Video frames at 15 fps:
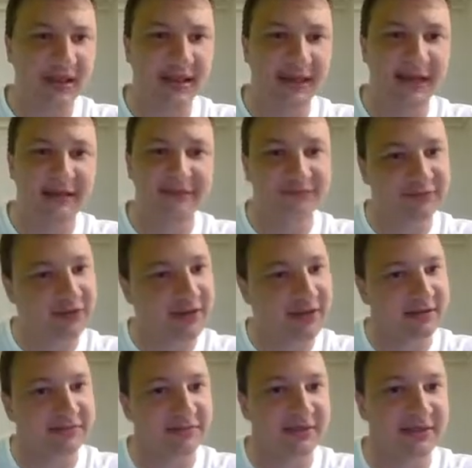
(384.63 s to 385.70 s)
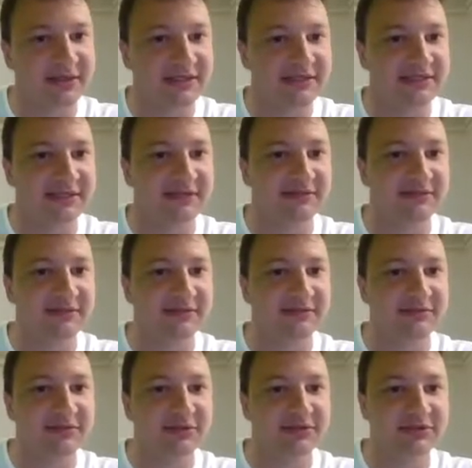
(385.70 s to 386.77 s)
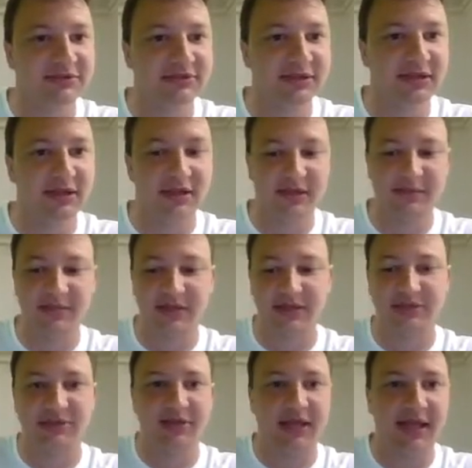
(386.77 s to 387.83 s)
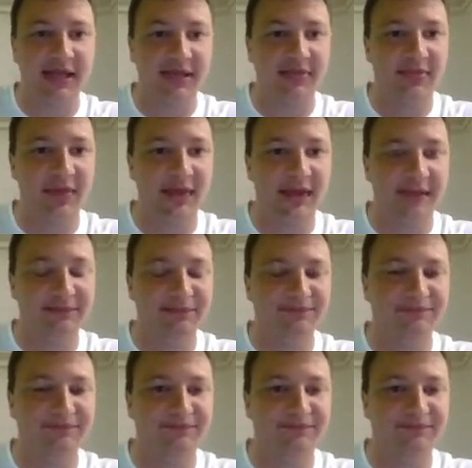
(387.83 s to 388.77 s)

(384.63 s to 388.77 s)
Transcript: Again, forgot the parentheses in the first portion add that.